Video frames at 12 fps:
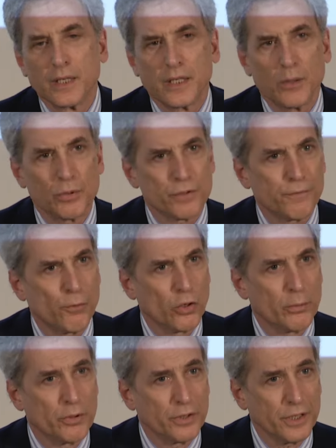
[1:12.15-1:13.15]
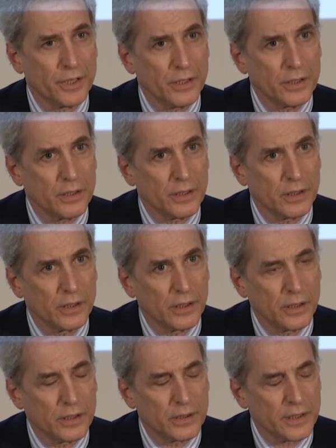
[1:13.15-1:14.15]
He was formerly
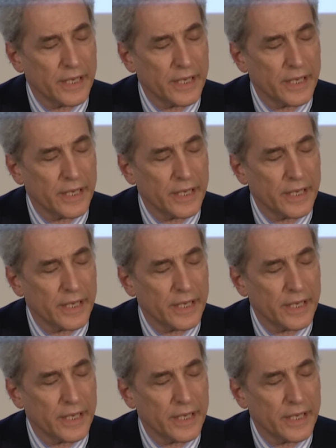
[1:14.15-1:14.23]
uh,